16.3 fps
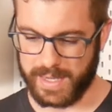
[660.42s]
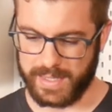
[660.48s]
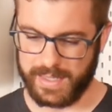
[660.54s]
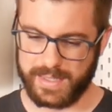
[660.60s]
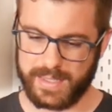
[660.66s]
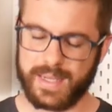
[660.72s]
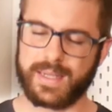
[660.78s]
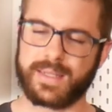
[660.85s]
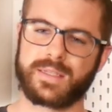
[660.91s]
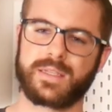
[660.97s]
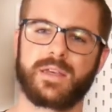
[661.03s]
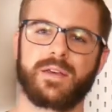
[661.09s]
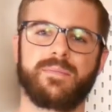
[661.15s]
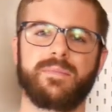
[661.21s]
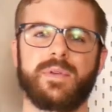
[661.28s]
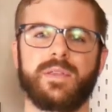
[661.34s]
that I need to get
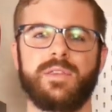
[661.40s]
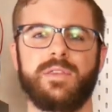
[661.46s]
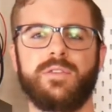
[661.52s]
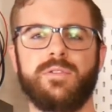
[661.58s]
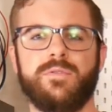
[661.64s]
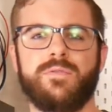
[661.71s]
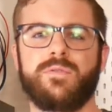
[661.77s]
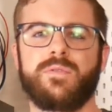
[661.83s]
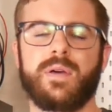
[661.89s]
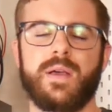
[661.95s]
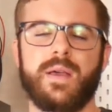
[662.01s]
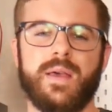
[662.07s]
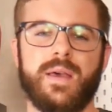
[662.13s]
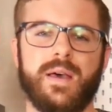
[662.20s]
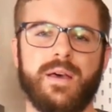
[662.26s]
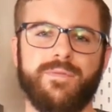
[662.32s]
some new
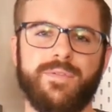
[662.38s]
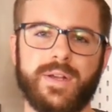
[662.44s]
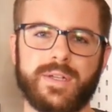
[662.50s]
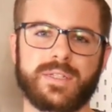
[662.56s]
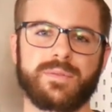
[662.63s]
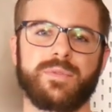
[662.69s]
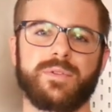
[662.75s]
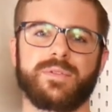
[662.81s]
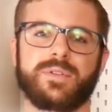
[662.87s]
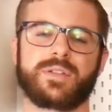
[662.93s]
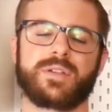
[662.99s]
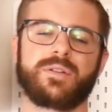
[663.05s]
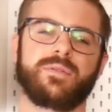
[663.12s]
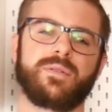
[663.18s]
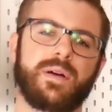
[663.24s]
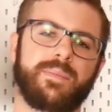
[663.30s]
uh, flexible.
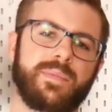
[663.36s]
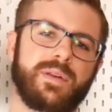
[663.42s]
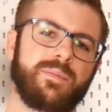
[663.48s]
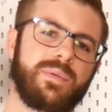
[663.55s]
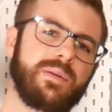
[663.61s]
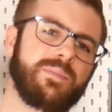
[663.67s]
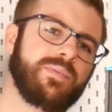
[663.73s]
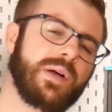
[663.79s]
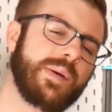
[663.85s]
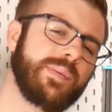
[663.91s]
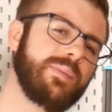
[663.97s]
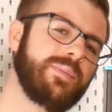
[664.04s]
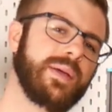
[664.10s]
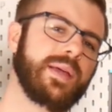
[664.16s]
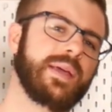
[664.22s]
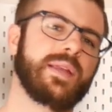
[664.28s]
So I'm going to be
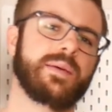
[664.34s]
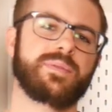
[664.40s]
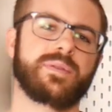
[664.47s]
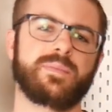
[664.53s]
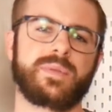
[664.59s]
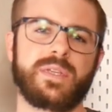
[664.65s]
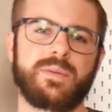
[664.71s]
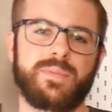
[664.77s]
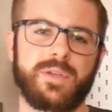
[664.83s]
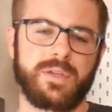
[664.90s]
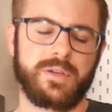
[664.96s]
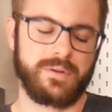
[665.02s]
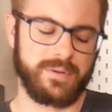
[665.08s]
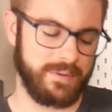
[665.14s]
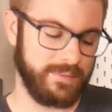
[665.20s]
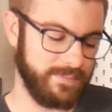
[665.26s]
probably picking up some
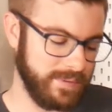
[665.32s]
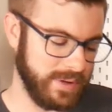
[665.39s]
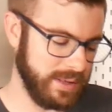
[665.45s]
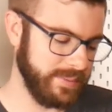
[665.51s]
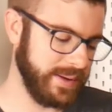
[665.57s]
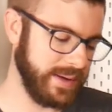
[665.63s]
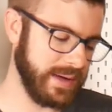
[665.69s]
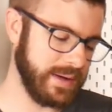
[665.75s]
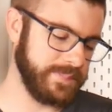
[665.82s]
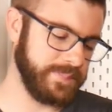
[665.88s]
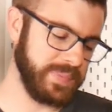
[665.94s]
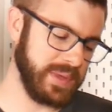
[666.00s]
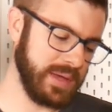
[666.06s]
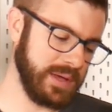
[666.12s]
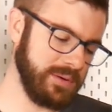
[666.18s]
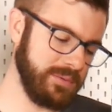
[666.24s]
TPU and following up
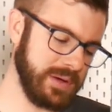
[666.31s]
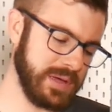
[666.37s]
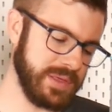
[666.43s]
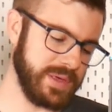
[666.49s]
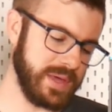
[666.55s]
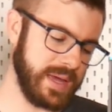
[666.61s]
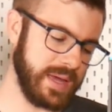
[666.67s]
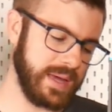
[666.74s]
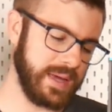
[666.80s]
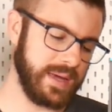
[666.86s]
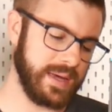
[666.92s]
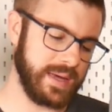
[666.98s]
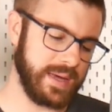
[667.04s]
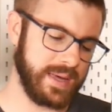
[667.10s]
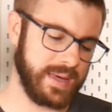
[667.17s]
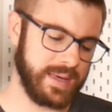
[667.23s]
with
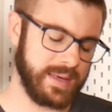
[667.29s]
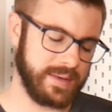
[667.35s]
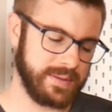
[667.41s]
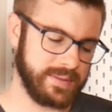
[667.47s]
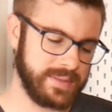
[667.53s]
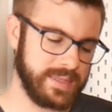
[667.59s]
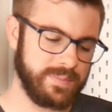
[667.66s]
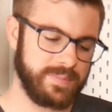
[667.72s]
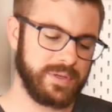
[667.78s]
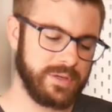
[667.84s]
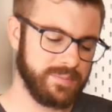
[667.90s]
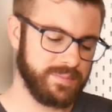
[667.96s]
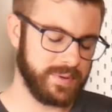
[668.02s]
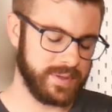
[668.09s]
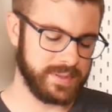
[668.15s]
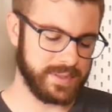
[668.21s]
a uh,
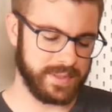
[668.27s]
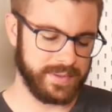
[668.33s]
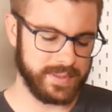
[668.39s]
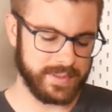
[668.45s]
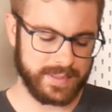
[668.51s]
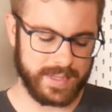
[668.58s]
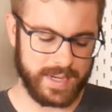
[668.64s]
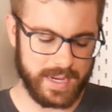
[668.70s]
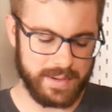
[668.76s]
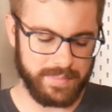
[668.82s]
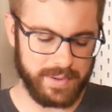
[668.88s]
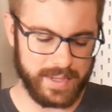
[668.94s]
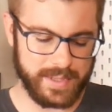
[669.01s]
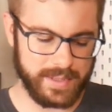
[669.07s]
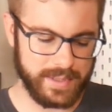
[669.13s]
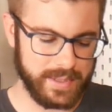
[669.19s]
TPU print on this guy,
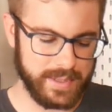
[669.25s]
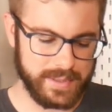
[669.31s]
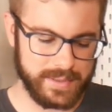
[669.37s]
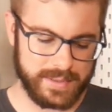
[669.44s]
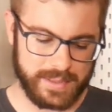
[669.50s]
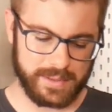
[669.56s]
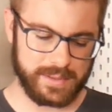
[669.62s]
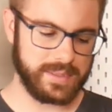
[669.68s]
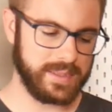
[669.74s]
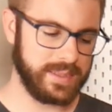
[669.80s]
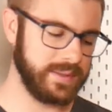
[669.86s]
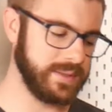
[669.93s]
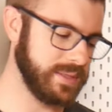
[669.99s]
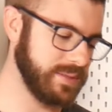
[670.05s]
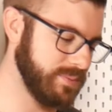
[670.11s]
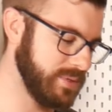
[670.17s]
but
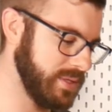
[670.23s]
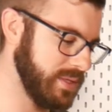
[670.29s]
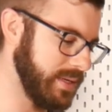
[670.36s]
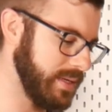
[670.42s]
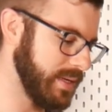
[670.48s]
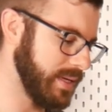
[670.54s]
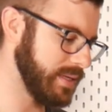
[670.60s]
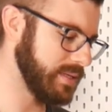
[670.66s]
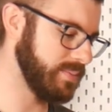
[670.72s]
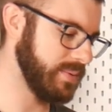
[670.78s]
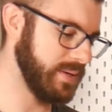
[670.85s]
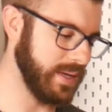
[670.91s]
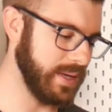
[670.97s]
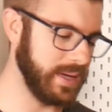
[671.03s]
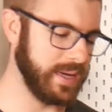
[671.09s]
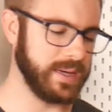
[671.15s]
seriously, this machine has
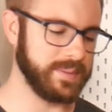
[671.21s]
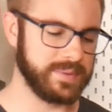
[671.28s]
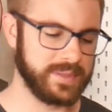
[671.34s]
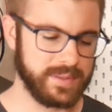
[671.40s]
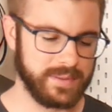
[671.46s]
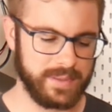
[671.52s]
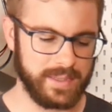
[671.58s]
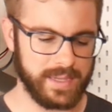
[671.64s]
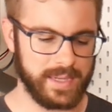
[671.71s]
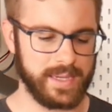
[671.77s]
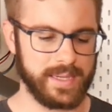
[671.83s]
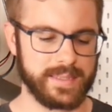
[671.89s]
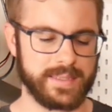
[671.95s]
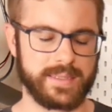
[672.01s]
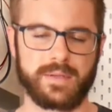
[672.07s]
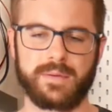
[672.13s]
been absolutely
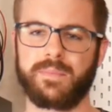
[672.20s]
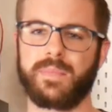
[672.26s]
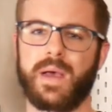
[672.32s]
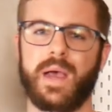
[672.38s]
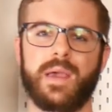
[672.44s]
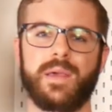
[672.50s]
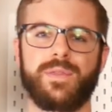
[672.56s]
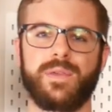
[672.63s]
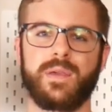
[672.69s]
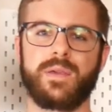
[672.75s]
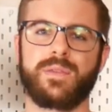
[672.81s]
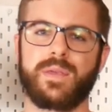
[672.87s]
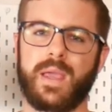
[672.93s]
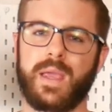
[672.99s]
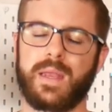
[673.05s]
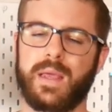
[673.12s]
awesome. I
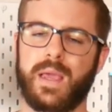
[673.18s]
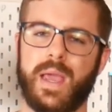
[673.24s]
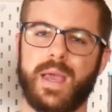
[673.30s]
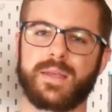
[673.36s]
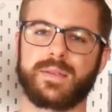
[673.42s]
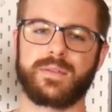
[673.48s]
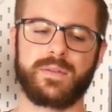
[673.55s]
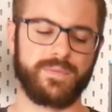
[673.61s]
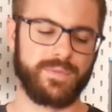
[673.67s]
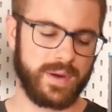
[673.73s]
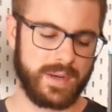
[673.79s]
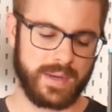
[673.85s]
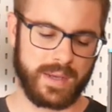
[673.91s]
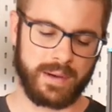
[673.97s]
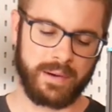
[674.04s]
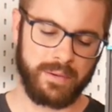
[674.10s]
think that as of
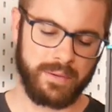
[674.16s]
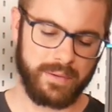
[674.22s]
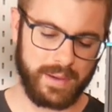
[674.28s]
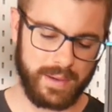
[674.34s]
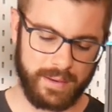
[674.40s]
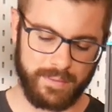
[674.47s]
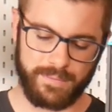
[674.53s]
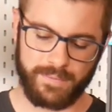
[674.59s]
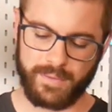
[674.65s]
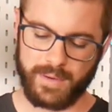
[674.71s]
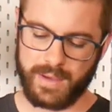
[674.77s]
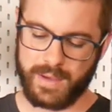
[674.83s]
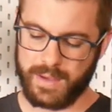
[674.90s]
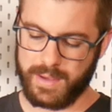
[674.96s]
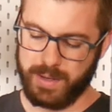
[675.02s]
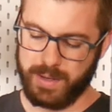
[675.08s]
right now, if